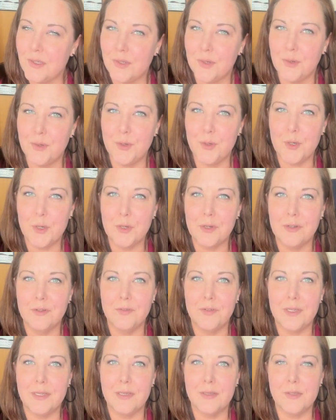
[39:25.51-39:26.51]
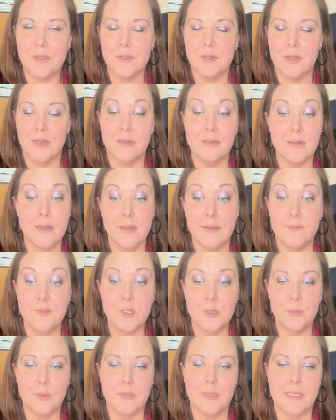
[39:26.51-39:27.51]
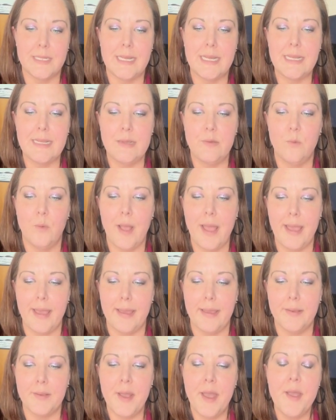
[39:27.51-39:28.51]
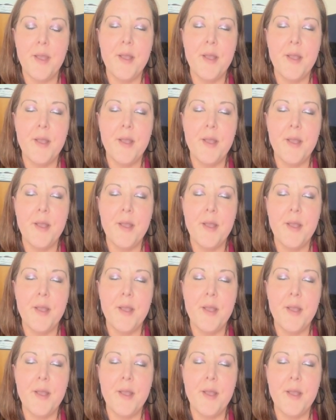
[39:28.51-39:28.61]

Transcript: or nervous or uncomfortable in any way.